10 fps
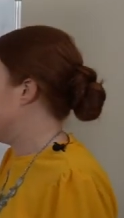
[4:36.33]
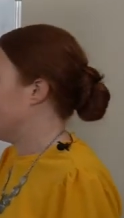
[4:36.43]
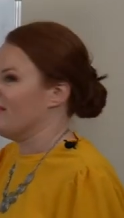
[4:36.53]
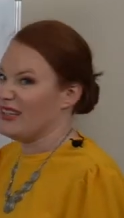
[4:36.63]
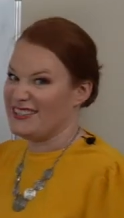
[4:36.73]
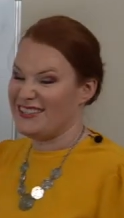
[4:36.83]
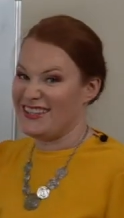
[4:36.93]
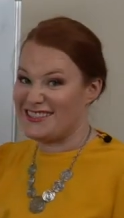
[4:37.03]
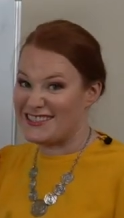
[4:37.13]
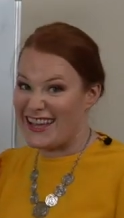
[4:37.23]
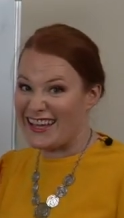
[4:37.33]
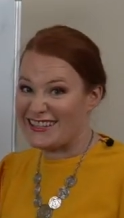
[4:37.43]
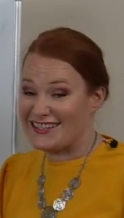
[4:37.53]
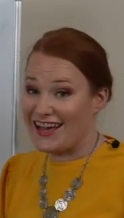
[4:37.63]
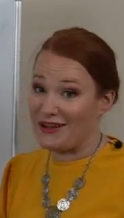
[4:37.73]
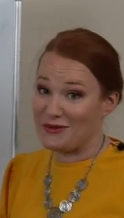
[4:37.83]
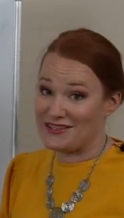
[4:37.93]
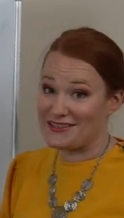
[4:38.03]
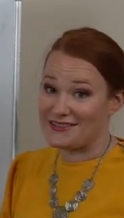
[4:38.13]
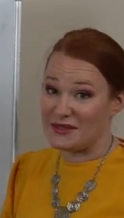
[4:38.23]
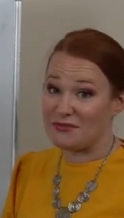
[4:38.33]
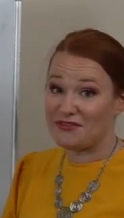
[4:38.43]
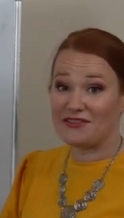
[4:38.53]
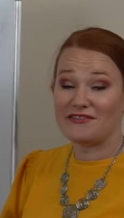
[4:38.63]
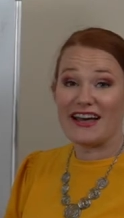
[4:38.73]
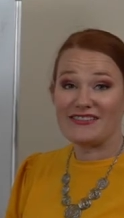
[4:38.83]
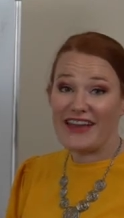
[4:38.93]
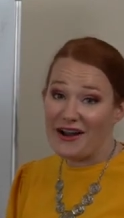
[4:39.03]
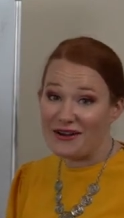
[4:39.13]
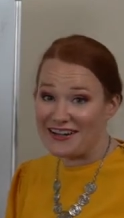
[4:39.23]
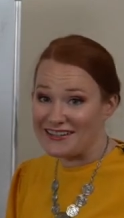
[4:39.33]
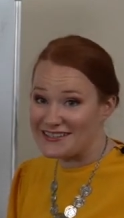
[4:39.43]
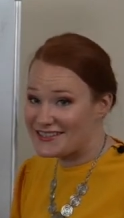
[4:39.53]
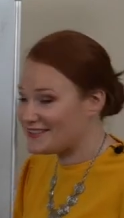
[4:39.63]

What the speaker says: but instead I was asleep for 5 hours.